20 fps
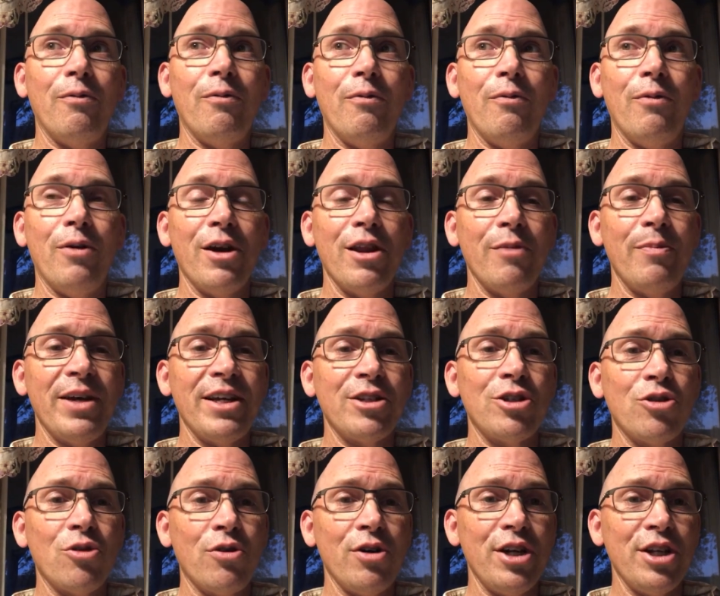one of the best
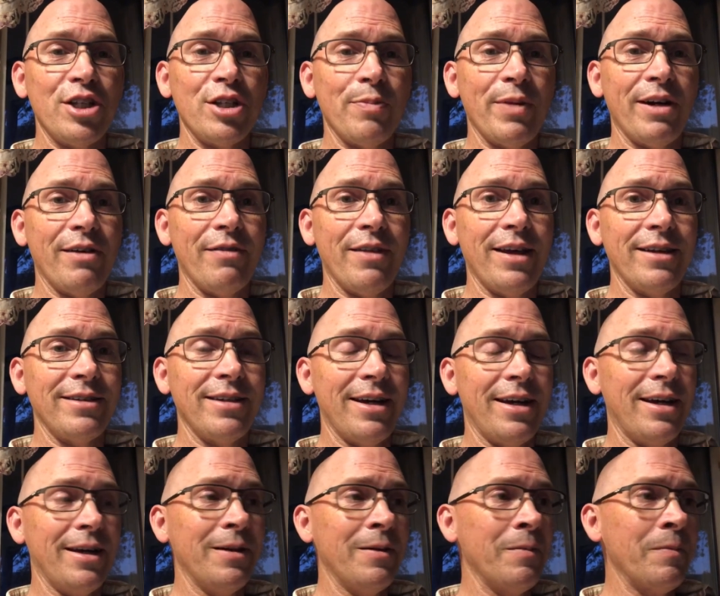stories about that
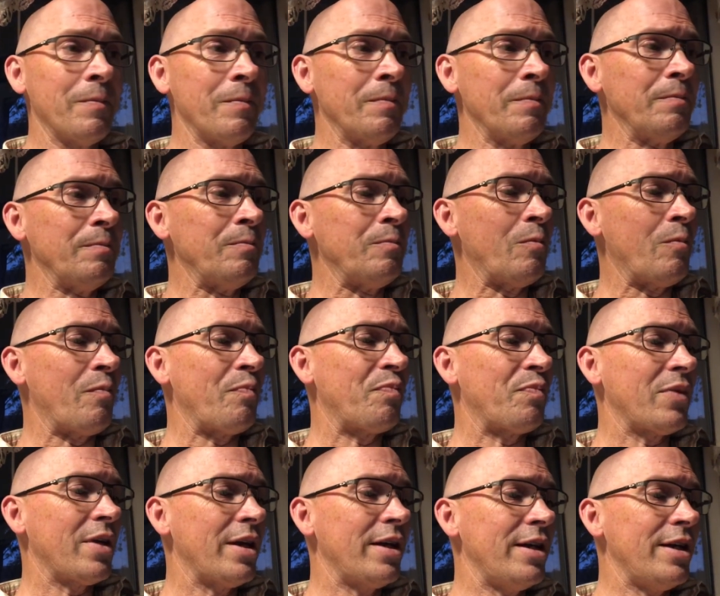tag
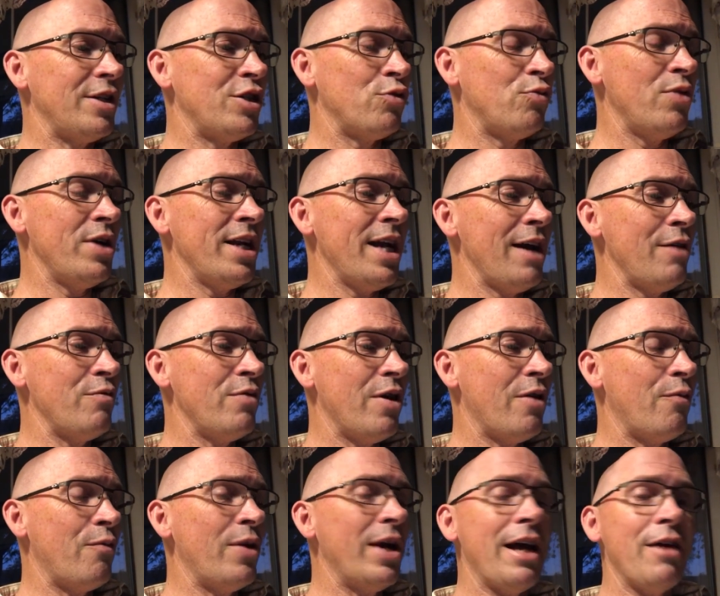is when I
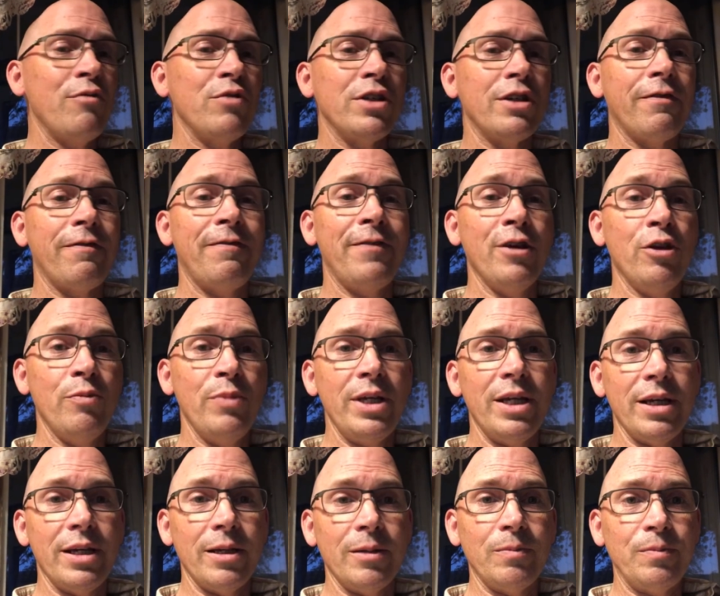when I was filming
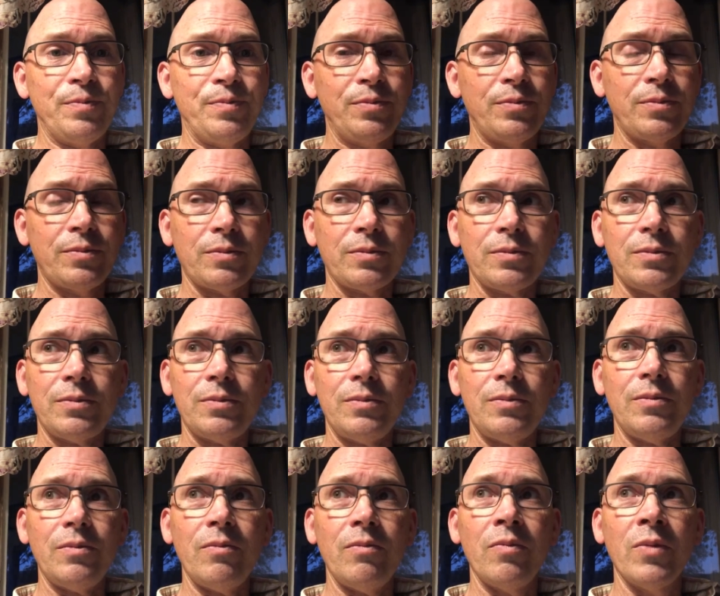it
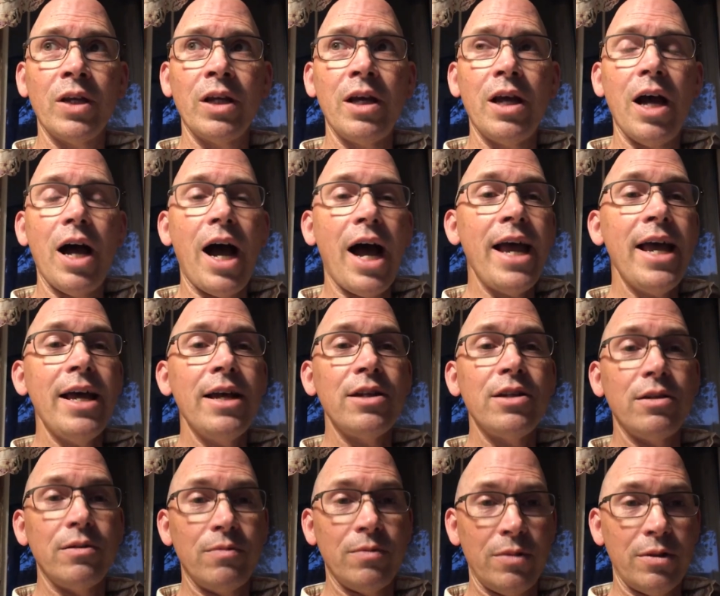I
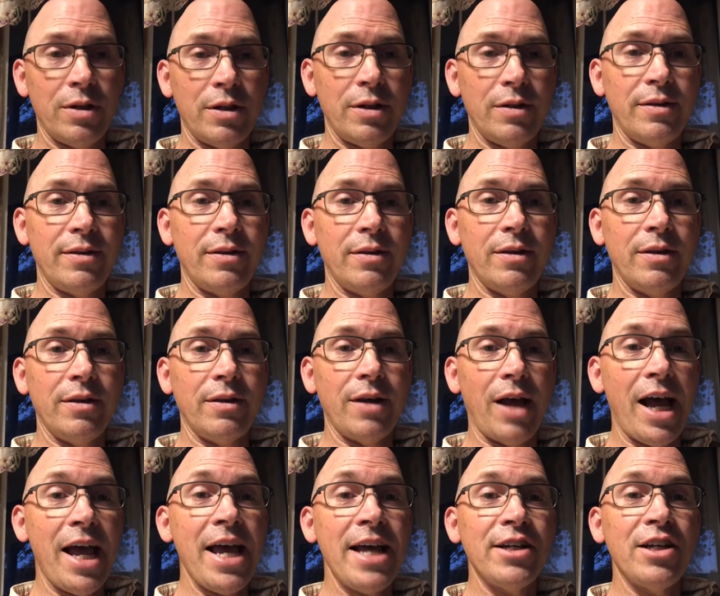had
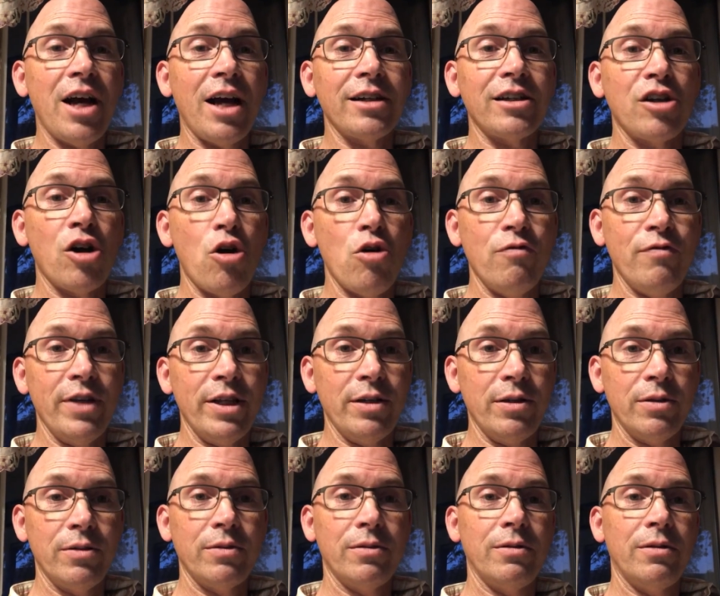I had got COVID.
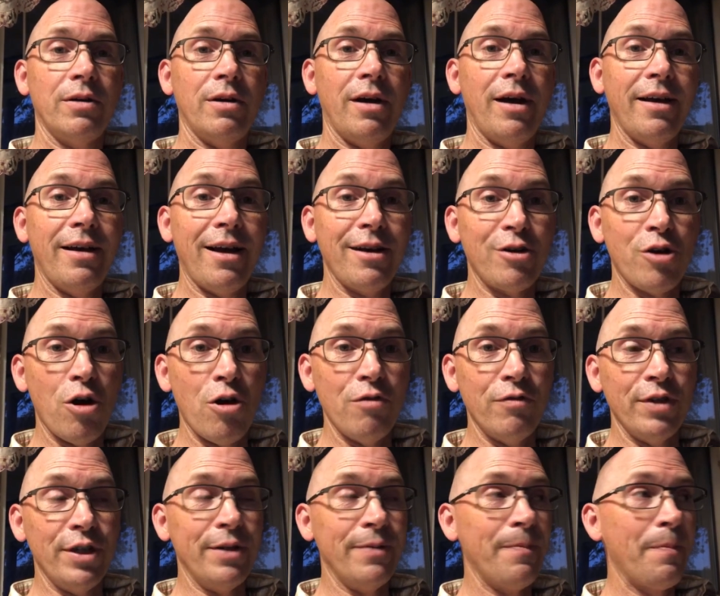I got
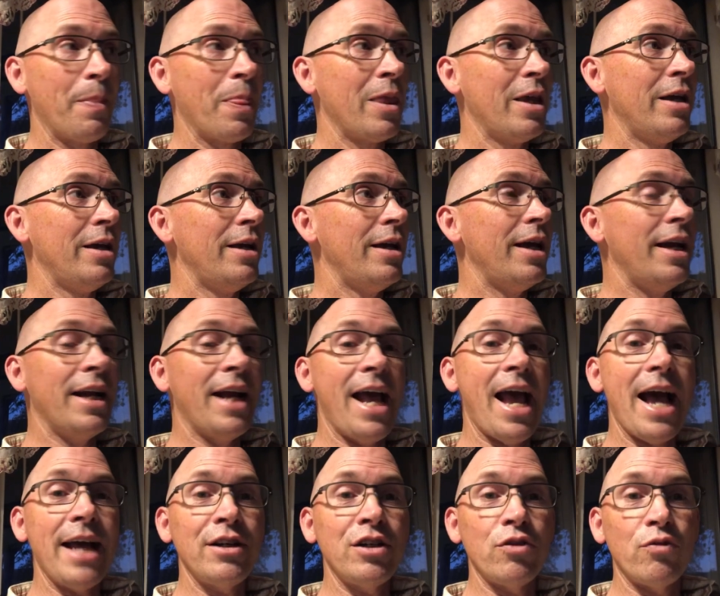COVID. And I
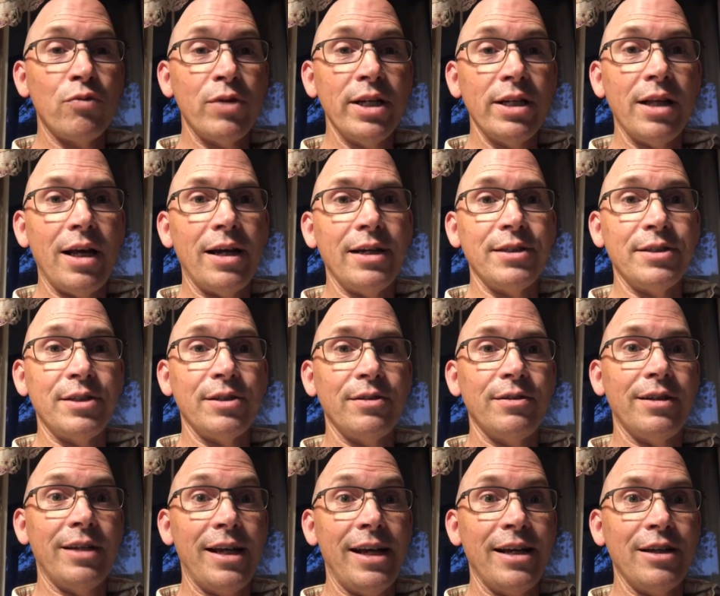hadn't realized
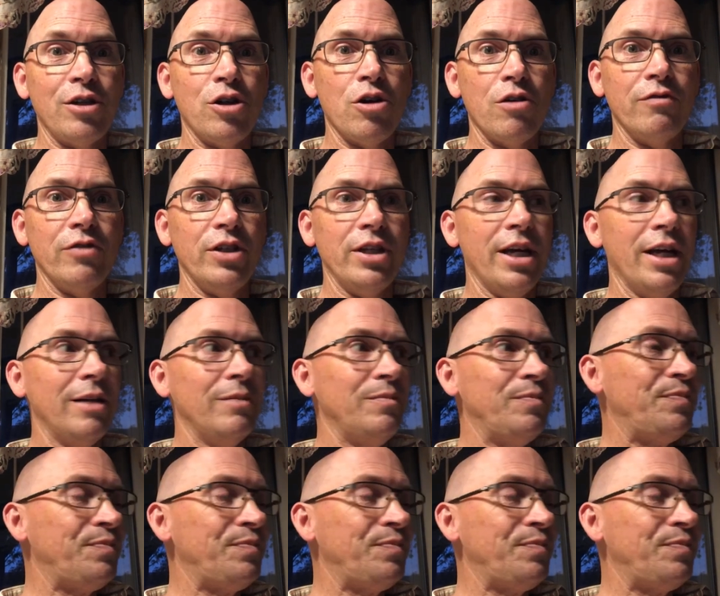that I had COVID yet.